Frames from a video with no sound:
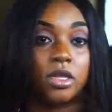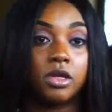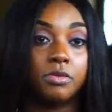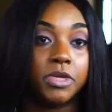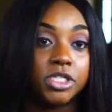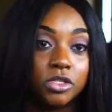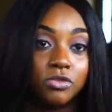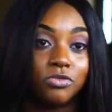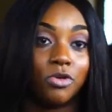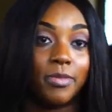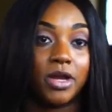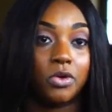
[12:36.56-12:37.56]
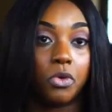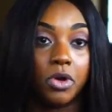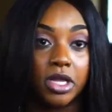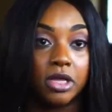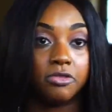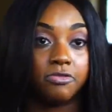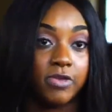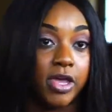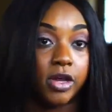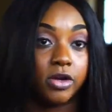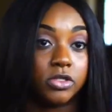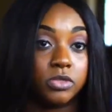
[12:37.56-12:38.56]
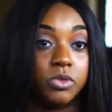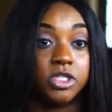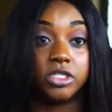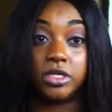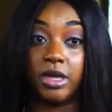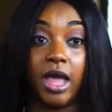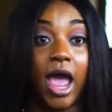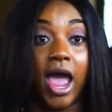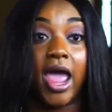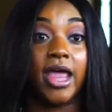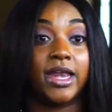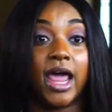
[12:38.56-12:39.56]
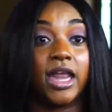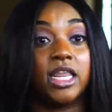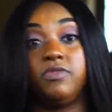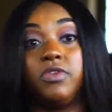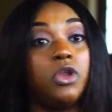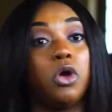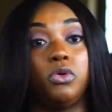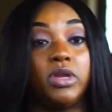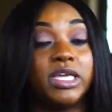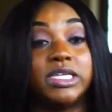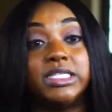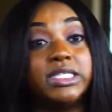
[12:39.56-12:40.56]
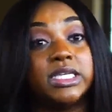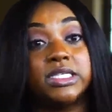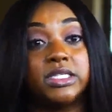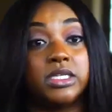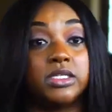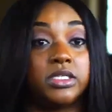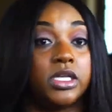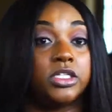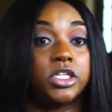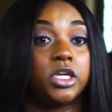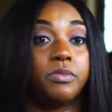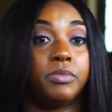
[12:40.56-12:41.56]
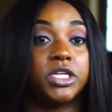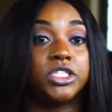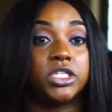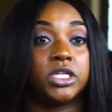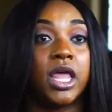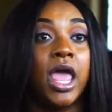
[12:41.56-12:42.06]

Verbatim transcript: Commission for Minority Affairs, which I had not even known existed such a commission.